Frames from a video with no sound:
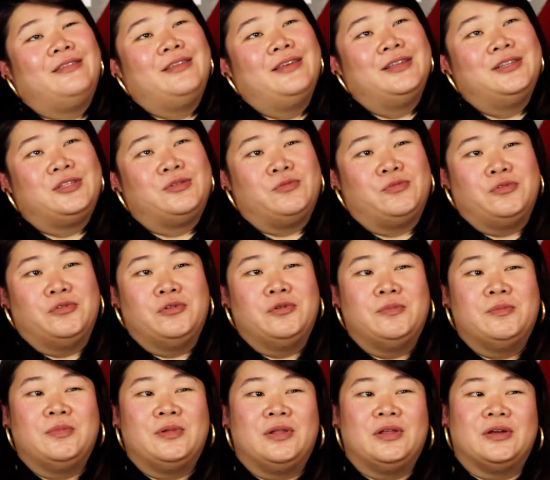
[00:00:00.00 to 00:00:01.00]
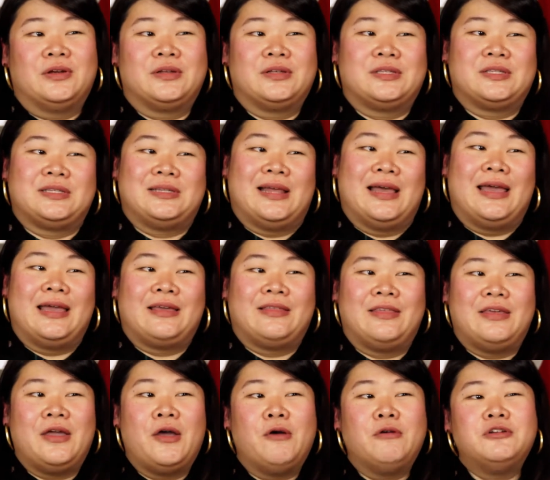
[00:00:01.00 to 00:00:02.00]
this room looks like
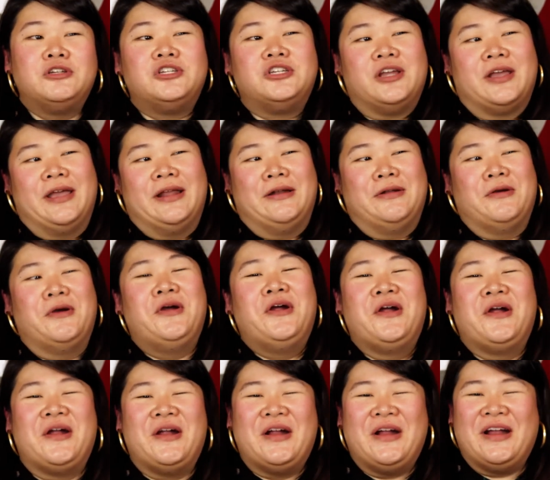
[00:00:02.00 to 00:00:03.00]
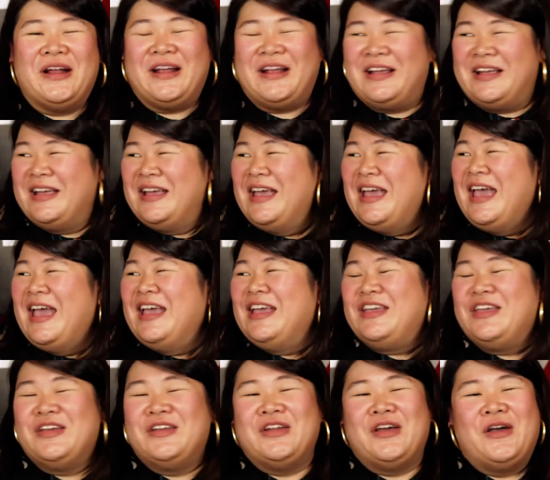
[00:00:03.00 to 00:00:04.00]
the ocean or
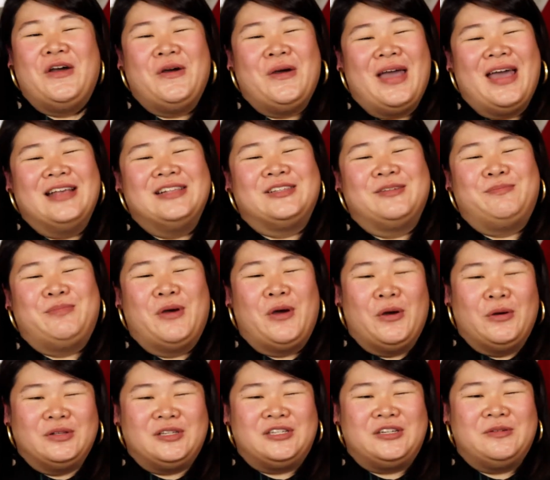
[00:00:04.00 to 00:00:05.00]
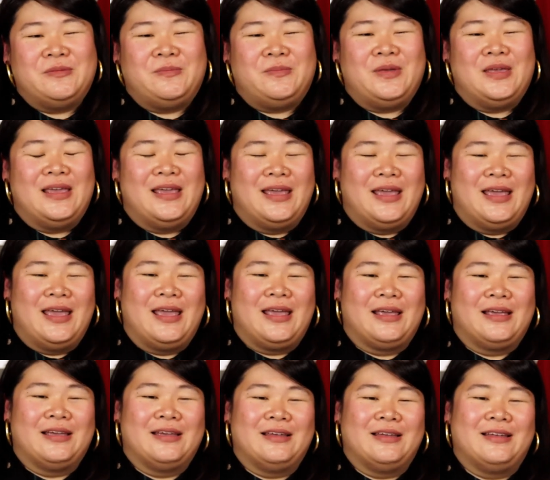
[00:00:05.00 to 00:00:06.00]
you know as opposed to
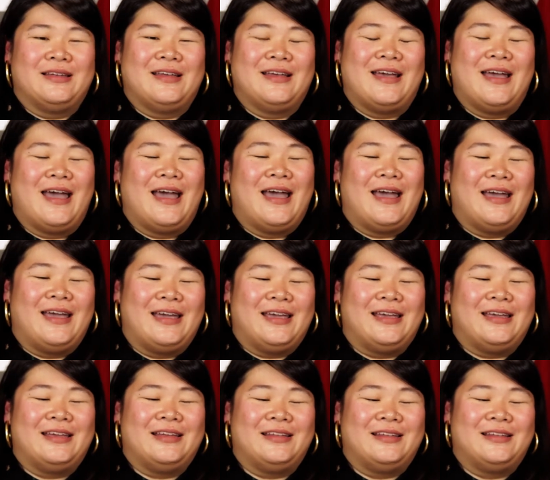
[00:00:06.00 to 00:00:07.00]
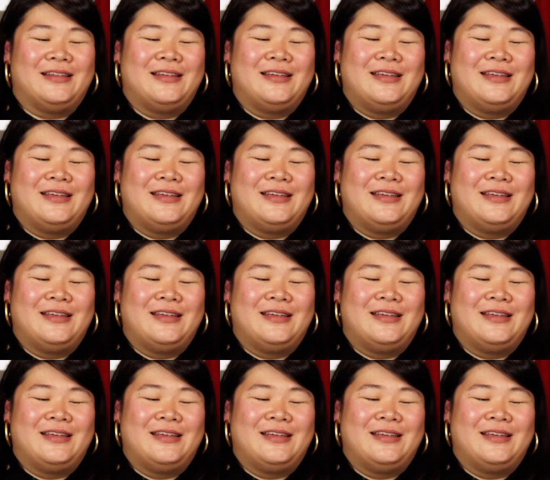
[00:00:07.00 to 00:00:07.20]
being i